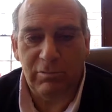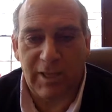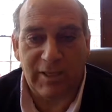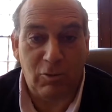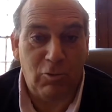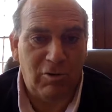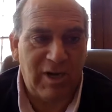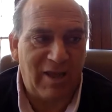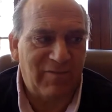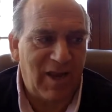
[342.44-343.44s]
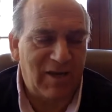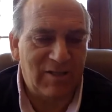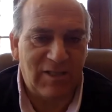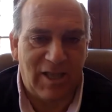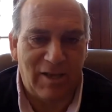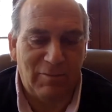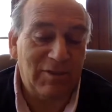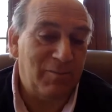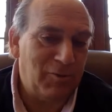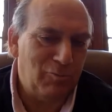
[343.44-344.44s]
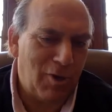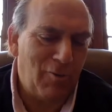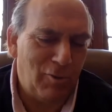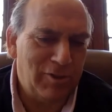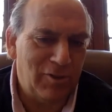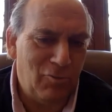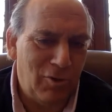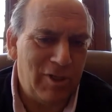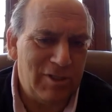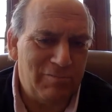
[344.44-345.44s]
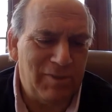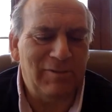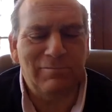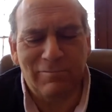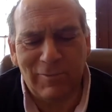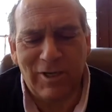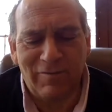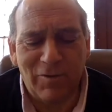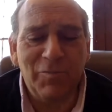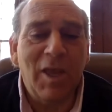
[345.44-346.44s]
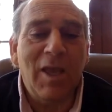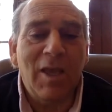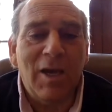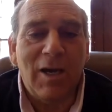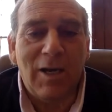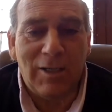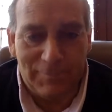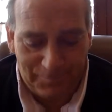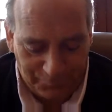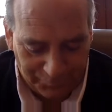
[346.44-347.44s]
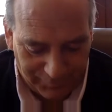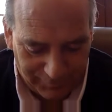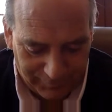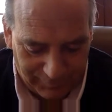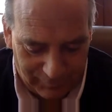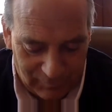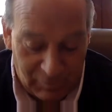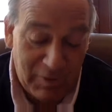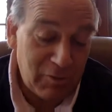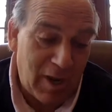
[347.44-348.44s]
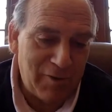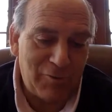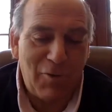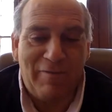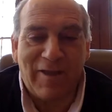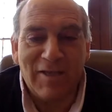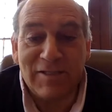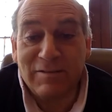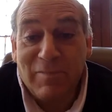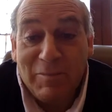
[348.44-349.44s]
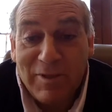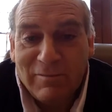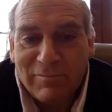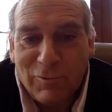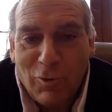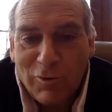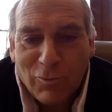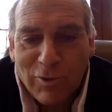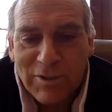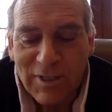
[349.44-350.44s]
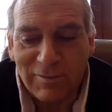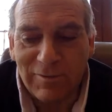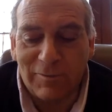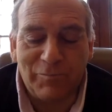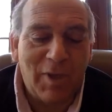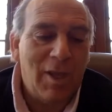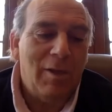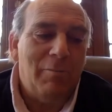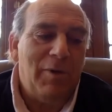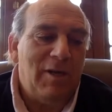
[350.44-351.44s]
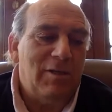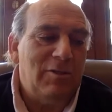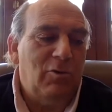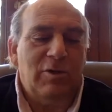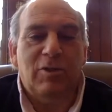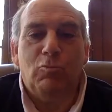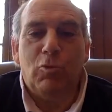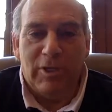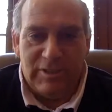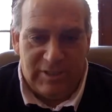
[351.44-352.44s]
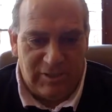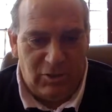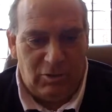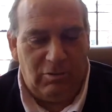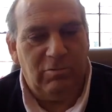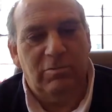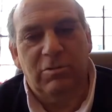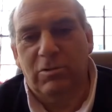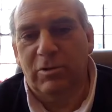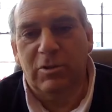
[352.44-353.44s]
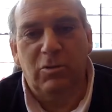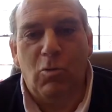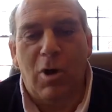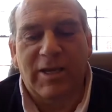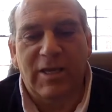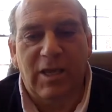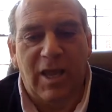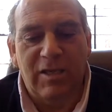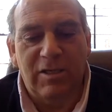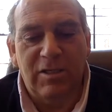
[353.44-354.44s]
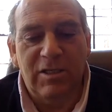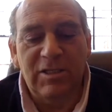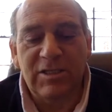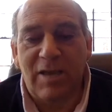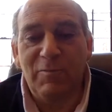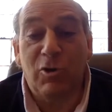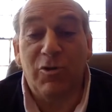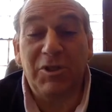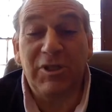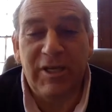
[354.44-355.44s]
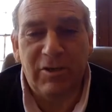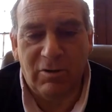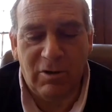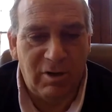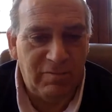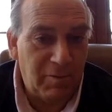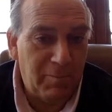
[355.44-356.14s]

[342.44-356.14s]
like you were in Afghanistan, except you probably weren't in the woods, but whatever. Um, I don't know, Afghanistan, maybe you were in the woods, I don't know. But you're in the woods and you're walking, and this time you're the leader of